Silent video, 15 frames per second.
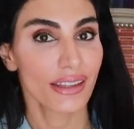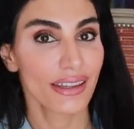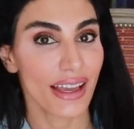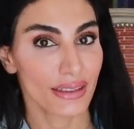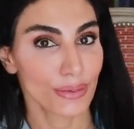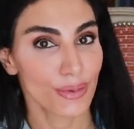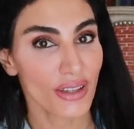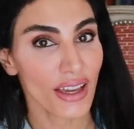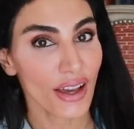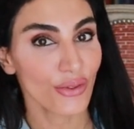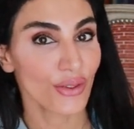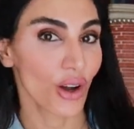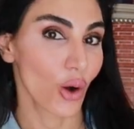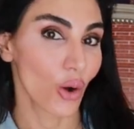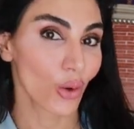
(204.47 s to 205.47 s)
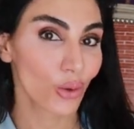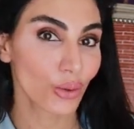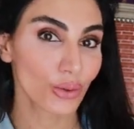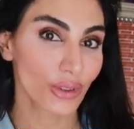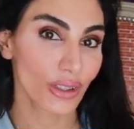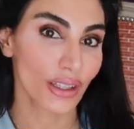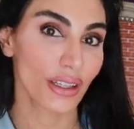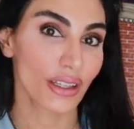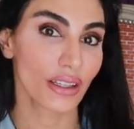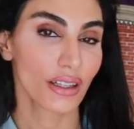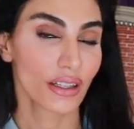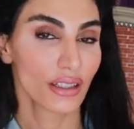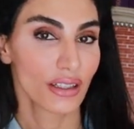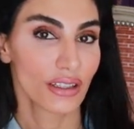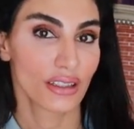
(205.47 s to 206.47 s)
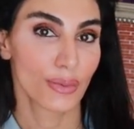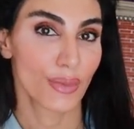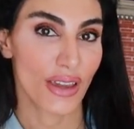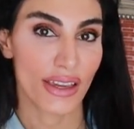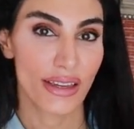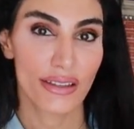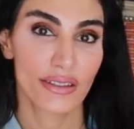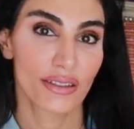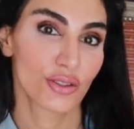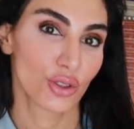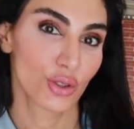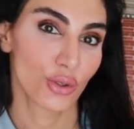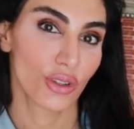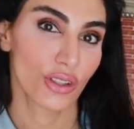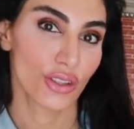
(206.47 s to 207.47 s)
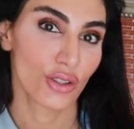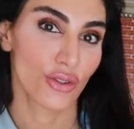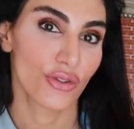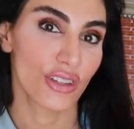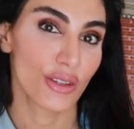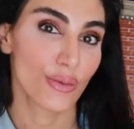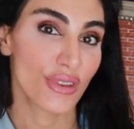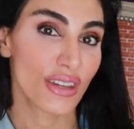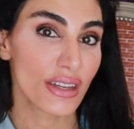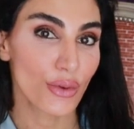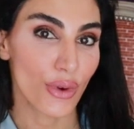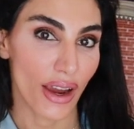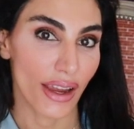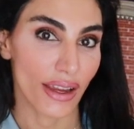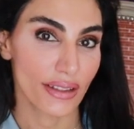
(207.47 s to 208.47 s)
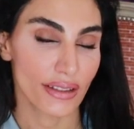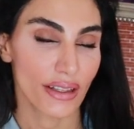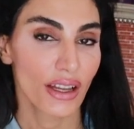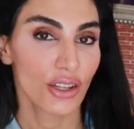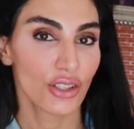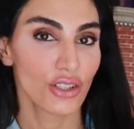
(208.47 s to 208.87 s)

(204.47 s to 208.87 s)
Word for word: the SPF only speaks to the UVB rays.